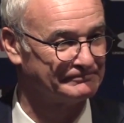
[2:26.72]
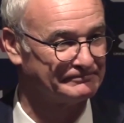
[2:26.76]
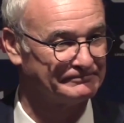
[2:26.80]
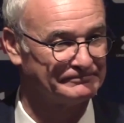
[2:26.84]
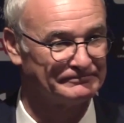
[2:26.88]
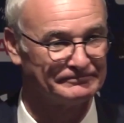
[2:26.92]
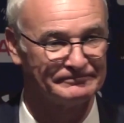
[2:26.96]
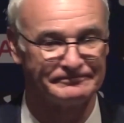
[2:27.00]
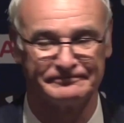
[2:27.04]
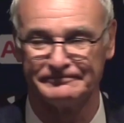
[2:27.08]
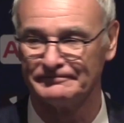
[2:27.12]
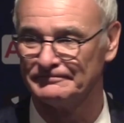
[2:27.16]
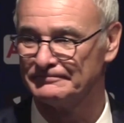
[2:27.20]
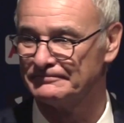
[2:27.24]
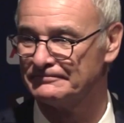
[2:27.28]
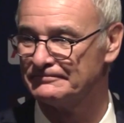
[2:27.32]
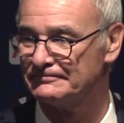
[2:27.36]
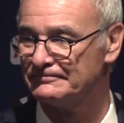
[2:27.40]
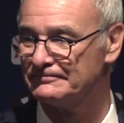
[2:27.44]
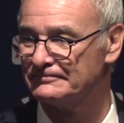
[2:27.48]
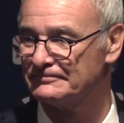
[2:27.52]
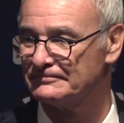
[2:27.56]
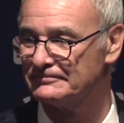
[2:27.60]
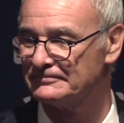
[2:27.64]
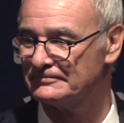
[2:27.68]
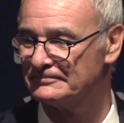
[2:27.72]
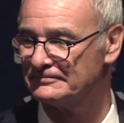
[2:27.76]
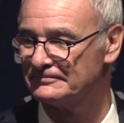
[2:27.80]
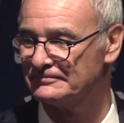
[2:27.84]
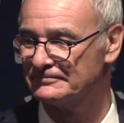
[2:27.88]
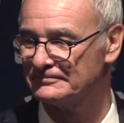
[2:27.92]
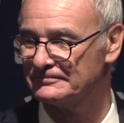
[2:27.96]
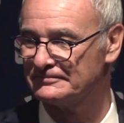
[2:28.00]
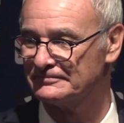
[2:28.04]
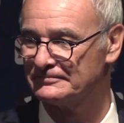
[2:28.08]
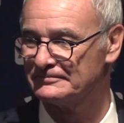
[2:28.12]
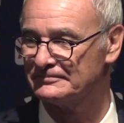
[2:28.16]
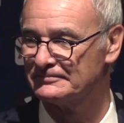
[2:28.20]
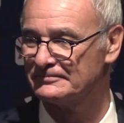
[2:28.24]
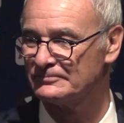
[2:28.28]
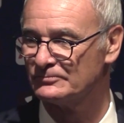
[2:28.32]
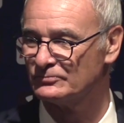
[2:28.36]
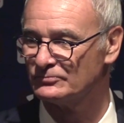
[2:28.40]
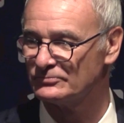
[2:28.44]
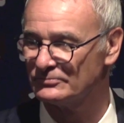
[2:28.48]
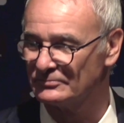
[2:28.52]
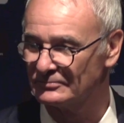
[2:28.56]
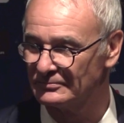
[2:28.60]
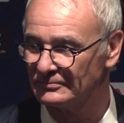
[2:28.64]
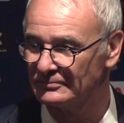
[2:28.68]
Why do you think when you won here
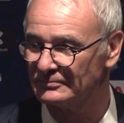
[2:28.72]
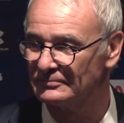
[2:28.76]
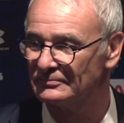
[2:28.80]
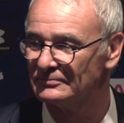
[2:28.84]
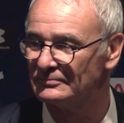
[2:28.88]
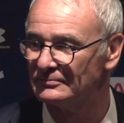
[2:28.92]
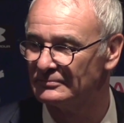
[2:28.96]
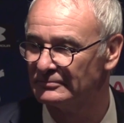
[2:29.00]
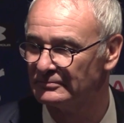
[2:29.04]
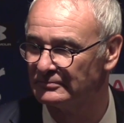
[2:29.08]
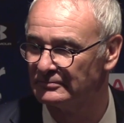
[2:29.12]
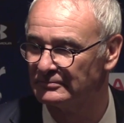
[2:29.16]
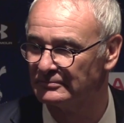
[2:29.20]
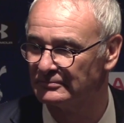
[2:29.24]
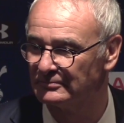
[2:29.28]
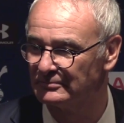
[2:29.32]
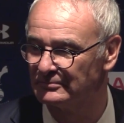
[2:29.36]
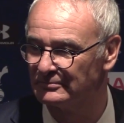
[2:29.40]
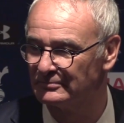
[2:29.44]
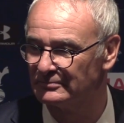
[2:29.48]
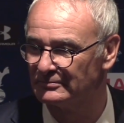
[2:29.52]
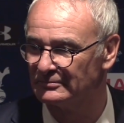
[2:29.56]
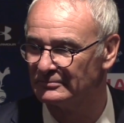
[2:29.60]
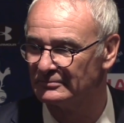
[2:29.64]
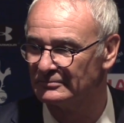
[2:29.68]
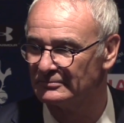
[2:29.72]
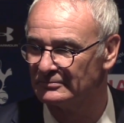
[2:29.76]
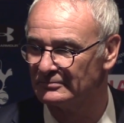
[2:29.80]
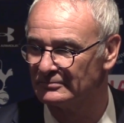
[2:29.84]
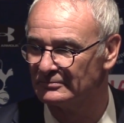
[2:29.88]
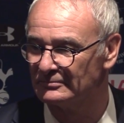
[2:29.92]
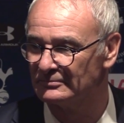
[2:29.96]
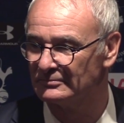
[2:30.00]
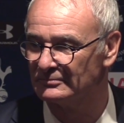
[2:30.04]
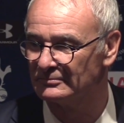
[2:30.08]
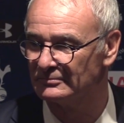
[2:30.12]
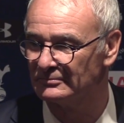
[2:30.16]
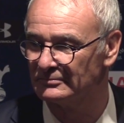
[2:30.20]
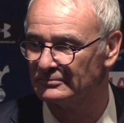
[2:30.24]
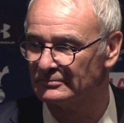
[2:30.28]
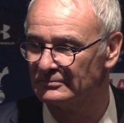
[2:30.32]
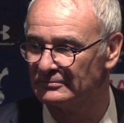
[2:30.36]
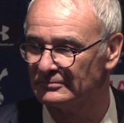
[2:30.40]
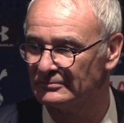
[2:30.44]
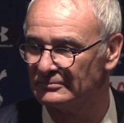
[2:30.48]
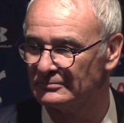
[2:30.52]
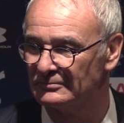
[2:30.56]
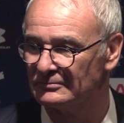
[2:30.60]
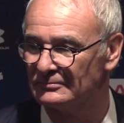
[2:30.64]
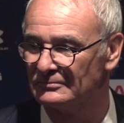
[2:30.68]
last January? It was a big, big
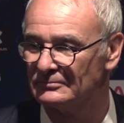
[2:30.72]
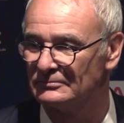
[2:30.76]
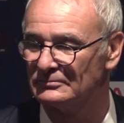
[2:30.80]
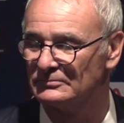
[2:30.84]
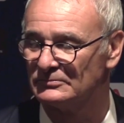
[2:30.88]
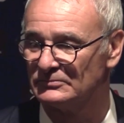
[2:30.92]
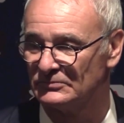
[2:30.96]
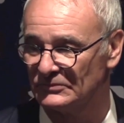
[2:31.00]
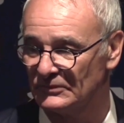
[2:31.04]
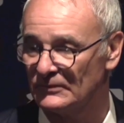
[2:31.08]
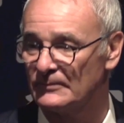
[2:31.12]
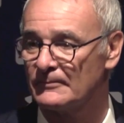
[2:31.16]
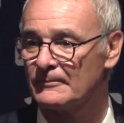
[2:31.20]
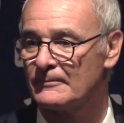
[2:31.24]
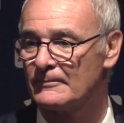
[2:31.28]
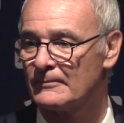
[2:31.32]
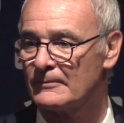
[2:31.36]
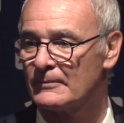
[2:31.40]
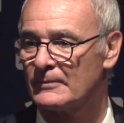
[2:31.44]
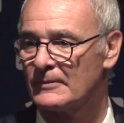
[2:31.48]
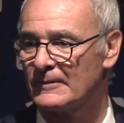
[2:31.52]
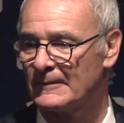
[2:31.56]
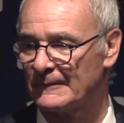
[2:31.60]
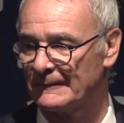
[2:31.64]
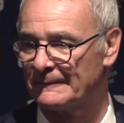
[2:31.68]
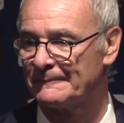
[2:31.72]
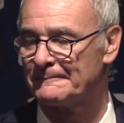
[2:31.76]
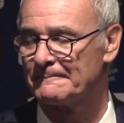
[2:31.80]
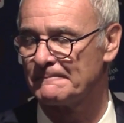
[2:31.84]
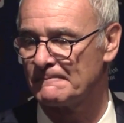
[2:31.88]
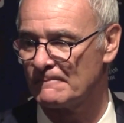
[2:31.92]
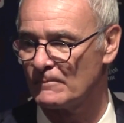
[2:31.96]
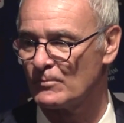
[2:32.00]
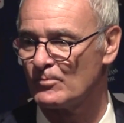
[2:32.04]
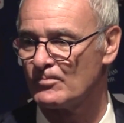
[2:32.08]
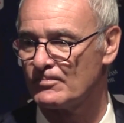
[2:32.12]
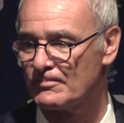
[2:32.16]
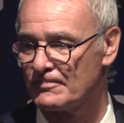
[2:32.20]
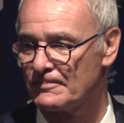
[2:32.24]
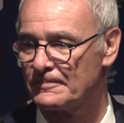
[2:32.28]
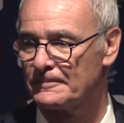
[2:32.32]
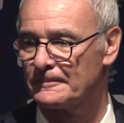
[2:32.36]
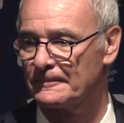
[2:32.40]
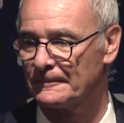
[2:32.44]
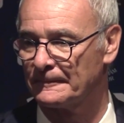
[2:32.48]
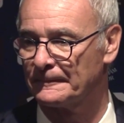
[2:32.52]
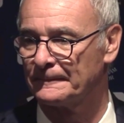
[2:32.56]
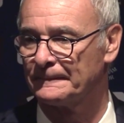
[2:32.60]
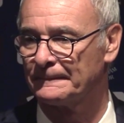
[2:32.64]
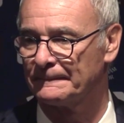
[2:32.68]
result. I know it was January and you had a long
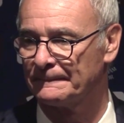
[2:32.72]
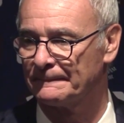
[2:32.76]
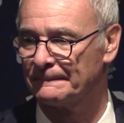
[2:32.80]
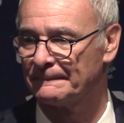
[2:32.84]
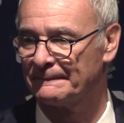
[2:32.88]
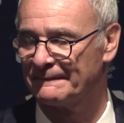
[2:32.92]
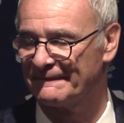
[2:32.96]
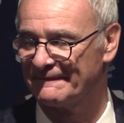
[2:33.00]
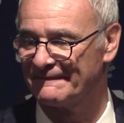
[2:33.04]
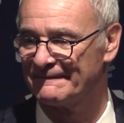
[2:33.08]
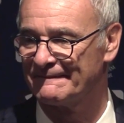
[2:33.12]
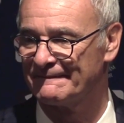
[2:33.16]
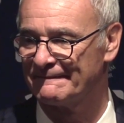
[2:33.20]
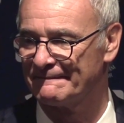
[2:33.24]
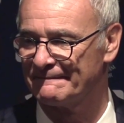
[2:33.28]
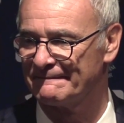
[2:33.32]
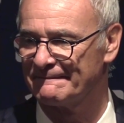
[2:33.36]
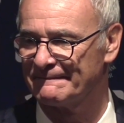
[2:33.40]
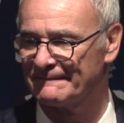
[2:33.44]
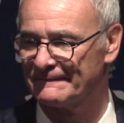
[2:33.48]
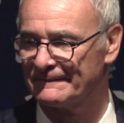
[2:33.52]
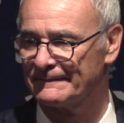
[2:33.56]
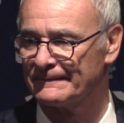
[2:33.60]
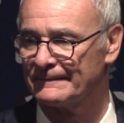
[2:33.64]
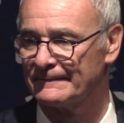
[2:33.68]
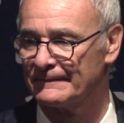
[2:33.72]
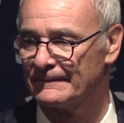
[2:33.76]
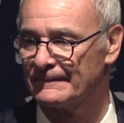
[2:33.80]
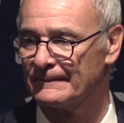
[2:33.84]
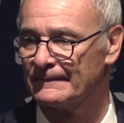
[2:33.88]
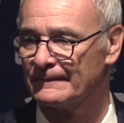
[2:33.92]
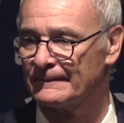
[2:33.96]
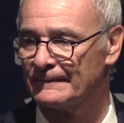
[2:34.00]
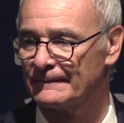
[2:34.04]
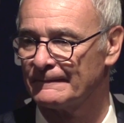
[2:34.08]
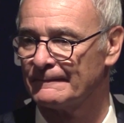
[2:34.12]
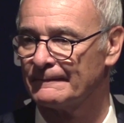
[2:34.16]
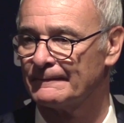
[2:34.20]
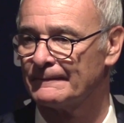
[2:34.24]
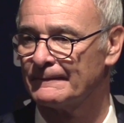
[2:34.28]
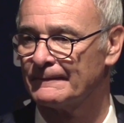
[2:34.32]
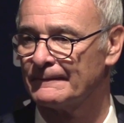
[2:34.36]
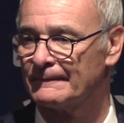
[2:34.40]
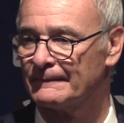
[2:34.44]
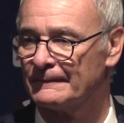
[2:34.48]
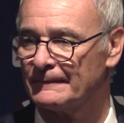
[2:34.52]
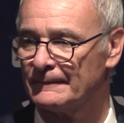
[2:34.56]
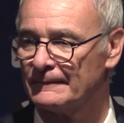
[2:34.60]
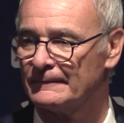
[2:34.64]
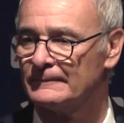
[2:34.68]
way to go, but it was a huge result
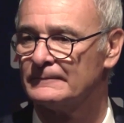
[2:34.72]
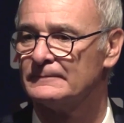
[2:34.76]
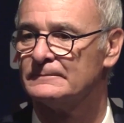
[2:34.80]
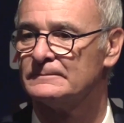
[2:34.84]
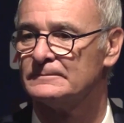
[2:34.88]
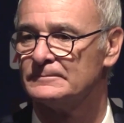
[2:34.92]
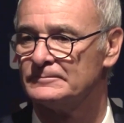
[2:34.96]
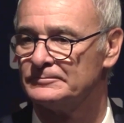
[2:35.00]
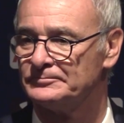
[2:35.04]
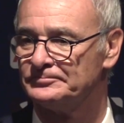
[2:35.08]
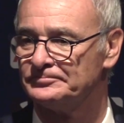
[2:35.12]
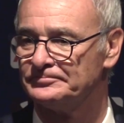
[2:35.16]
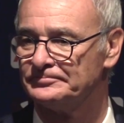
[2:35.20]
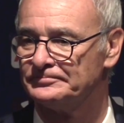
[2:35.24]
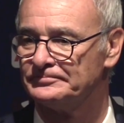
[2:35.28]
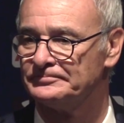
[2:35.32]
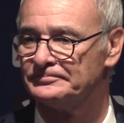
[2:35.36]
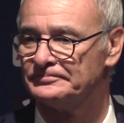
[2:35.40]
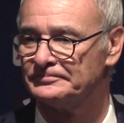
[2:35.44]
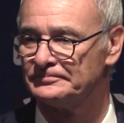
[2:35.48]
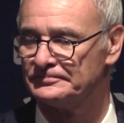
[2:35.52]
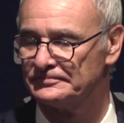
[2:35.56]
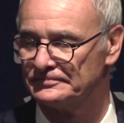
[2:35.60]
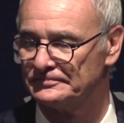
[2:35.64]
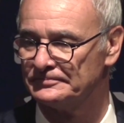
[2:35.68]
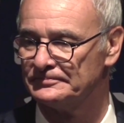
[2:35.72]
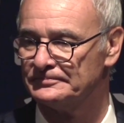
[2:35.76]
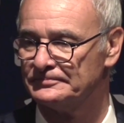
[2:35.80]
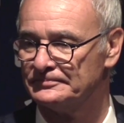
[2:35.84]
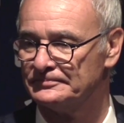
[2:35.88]
against, as you said, a rival.